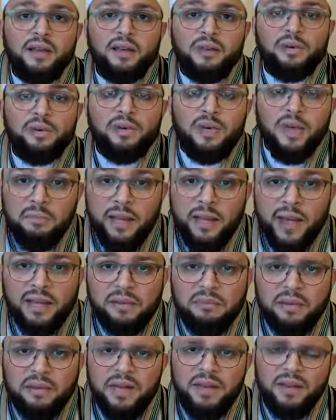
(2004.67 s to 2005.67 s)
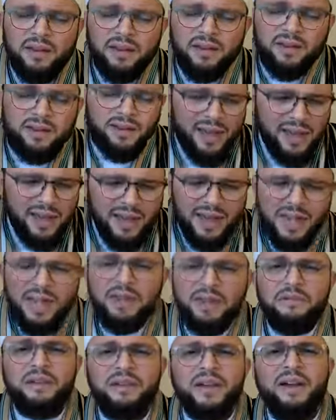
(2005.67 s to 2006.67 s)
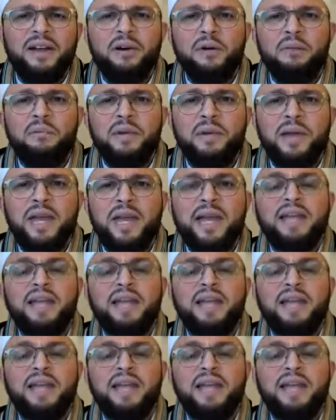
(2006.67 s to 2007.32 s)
you command me, I hear and I obey.